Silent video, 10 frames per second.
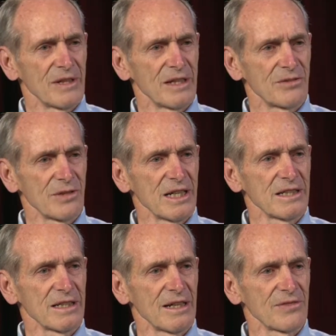they
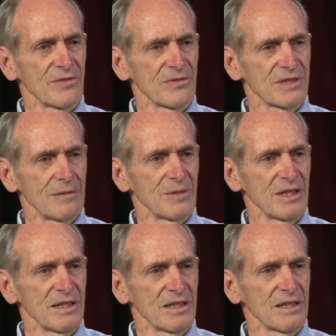tried to have
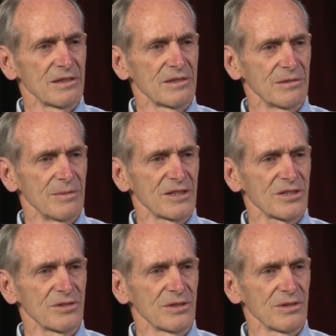somebody there to make
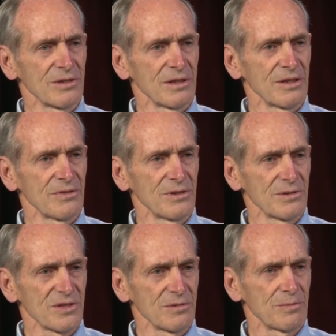sure that if
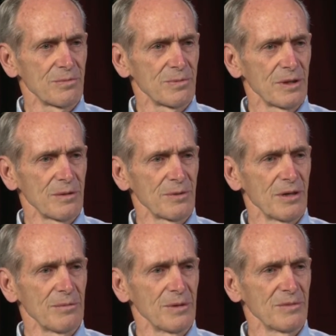there was a, a
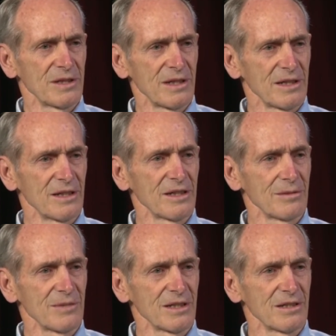problem that they
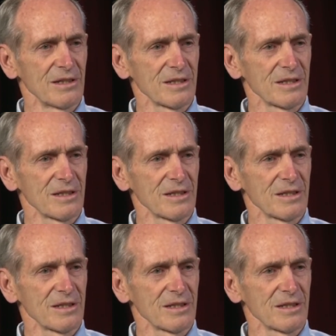got them into the